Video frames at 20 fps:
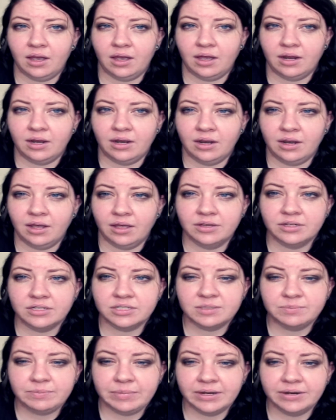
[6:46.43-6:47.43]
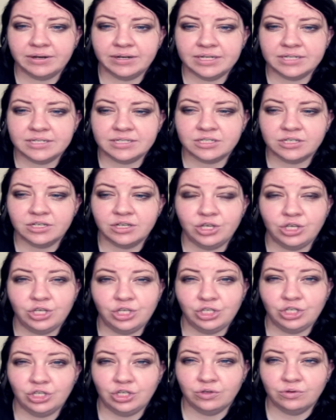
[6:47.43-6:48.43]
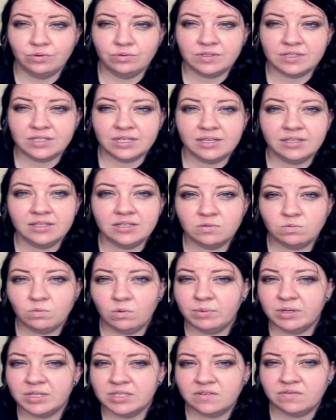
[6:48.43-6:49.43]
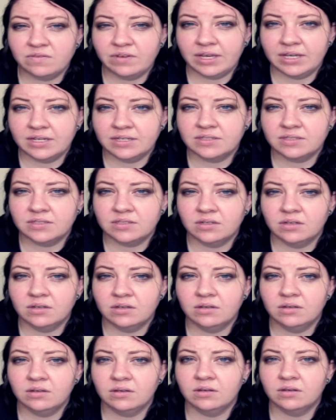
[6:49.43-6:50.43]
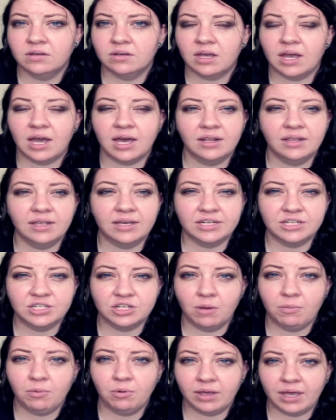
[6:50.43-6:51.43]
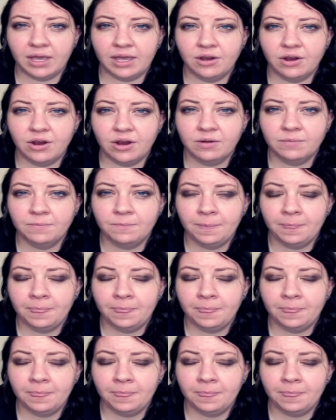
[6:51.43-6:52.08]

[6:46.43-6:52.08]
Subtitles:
another spirit using this woman's face, kind of like a doppelganger,